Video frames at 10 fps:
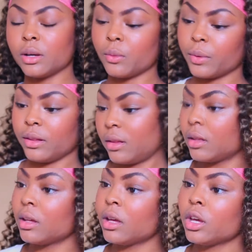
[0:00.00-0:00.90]
with.
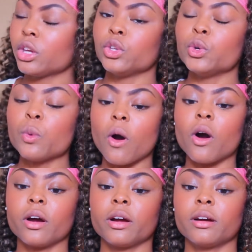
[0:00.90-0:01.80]
You
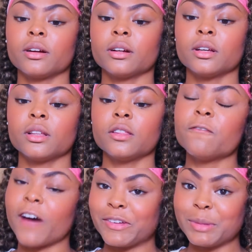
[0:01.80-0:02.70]
are the
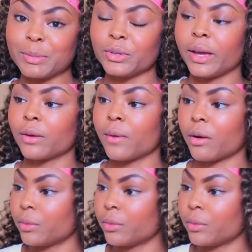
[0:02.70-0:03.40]
5 people you hang around